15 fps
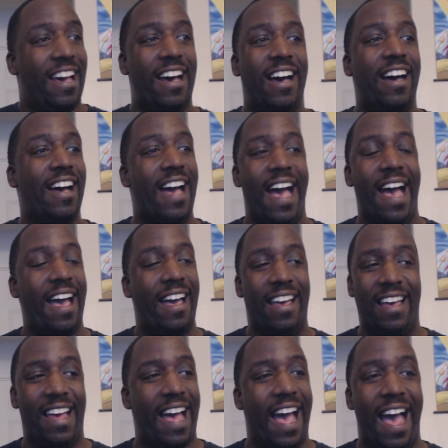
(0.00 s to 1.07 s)

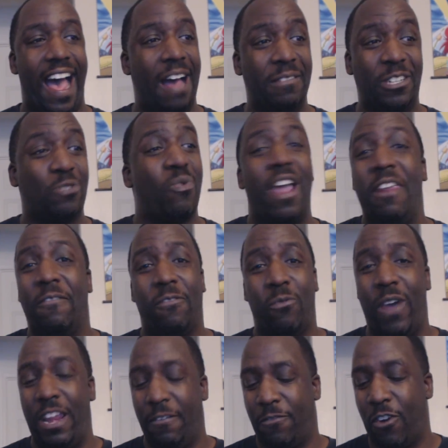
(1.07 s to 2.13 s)
I'm just waiting
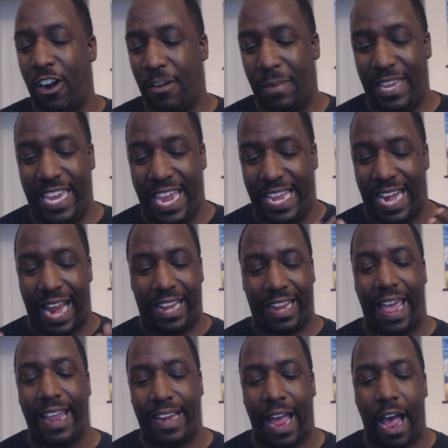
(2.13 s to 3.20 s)
for it to begin. I
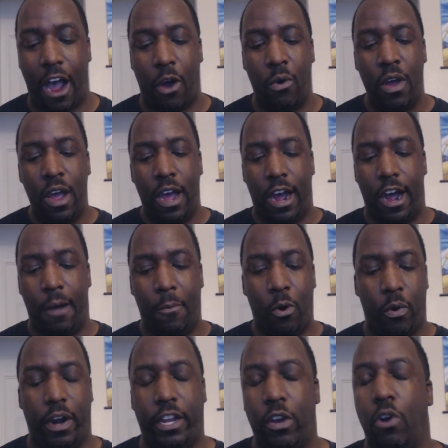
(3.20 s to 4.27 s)
like how
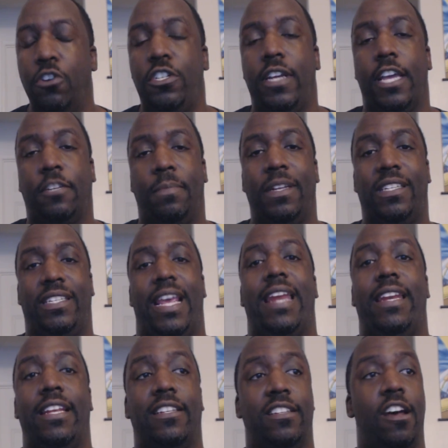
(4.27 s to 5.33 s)
Horikoshi has been
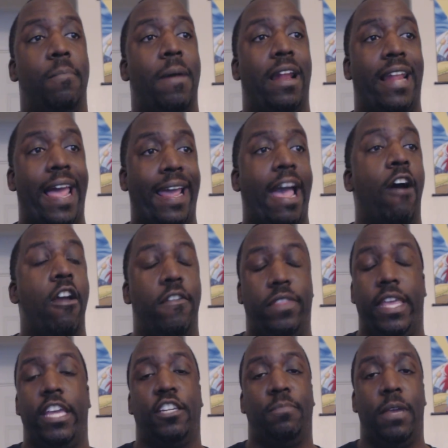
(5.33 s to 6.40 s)
setting this up. I like how
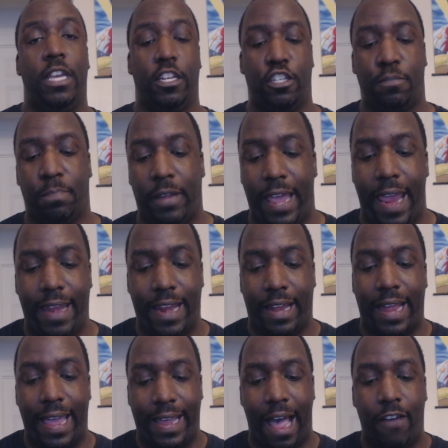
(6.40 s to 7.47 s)
everything's been explained.
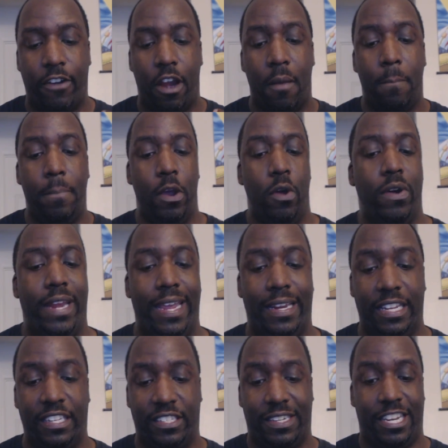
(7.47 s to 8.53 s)
I like how they're
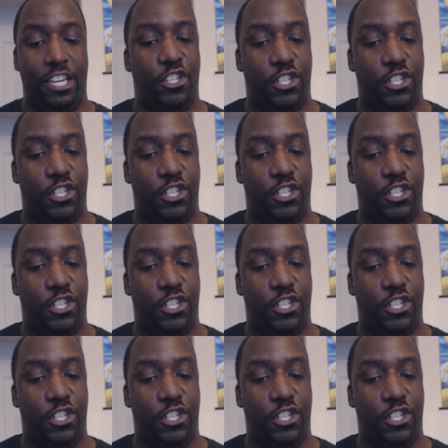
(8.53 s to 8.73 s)
building this